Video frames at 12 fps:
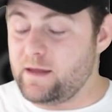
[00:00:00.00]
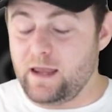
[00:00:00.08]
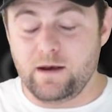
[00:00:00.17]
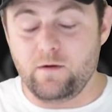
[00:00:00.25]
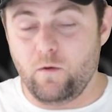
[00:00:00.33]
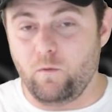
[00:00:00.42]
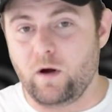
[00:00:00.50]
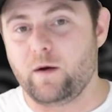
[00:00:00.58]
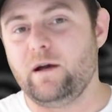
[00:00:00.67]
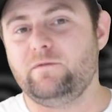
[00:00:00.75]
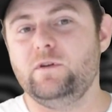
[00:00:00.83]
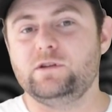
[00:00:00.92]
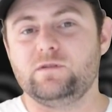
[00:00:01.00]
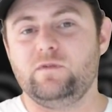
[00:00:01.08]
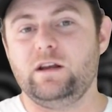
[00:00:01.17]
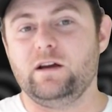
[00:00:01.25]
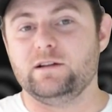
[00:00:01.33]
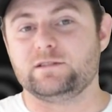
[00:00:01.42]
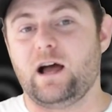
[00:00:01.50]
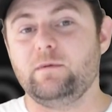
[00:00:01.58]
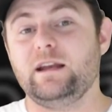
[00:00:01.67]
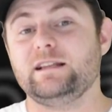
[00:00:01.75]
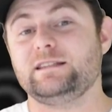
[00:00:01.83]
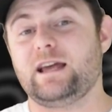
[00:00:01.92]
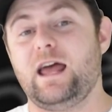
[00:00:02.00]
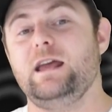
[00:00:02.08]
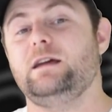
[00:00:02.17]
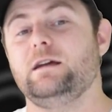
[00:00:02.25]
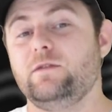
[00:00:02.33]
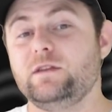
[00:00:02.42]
In one of my future videos, I'm going to take